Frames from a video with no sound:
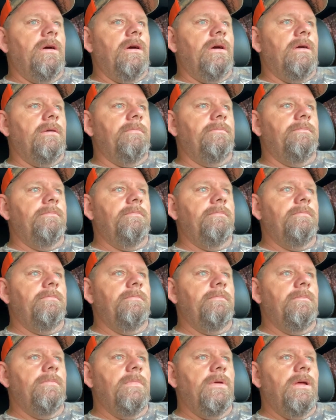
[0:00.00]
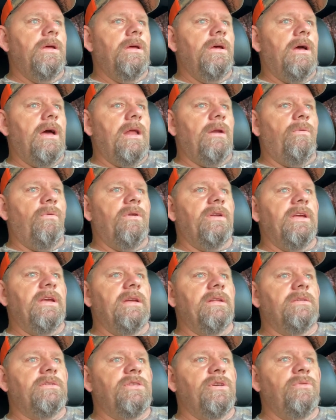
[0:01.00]
I don't want to
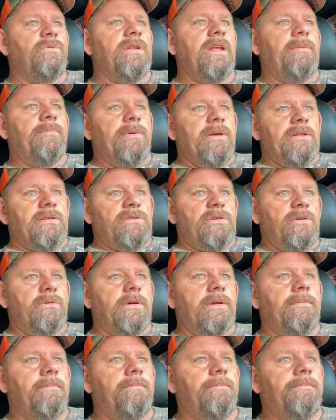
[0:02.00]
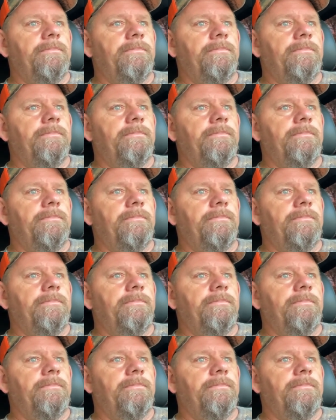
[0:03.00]
get too deep into it,